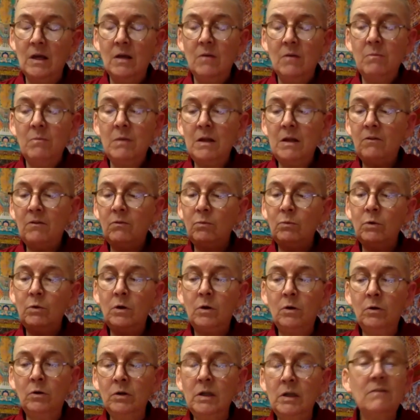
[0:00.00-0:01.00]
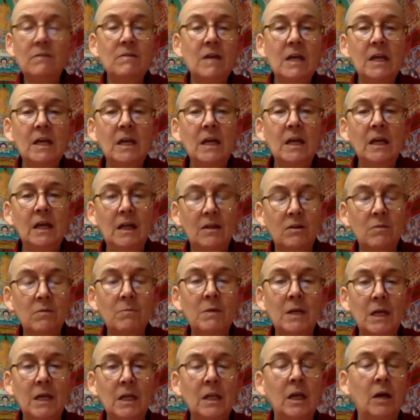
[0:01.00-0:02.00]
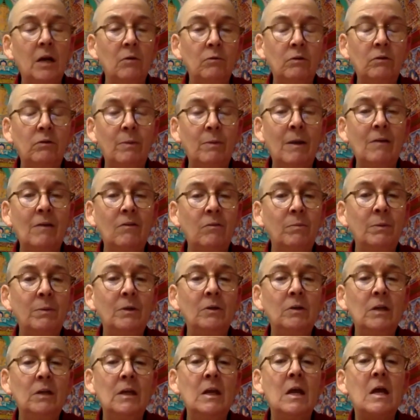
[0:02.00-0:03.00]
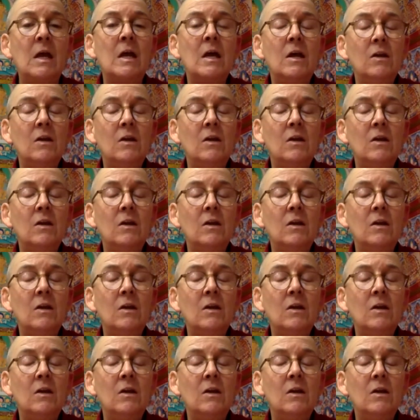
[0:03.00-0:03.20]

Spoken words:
means we're only taking at the beginning responsibility